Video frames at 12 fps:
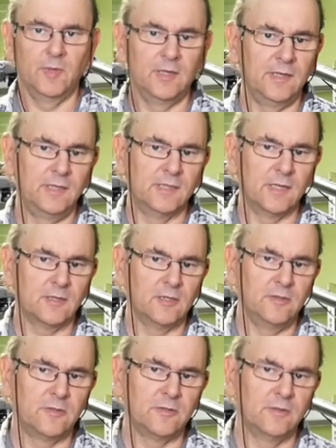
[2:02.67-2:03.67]
But it is
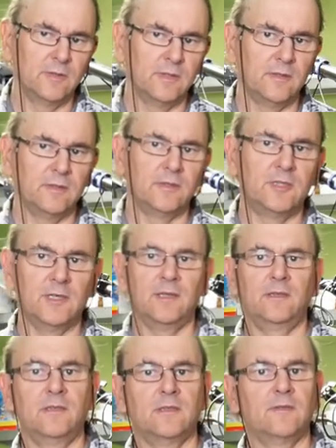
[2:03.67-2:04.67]
actually true that on the
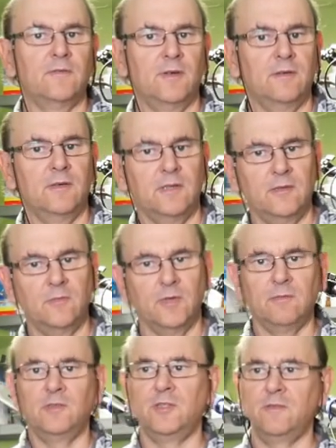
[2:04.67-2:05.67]
channel there's 500
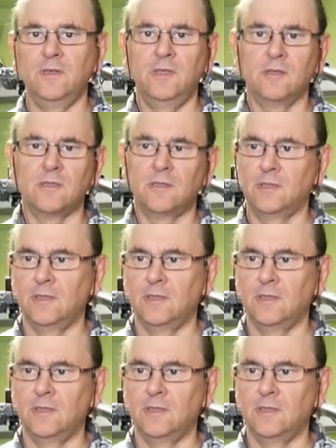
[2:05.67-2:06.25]
published videos.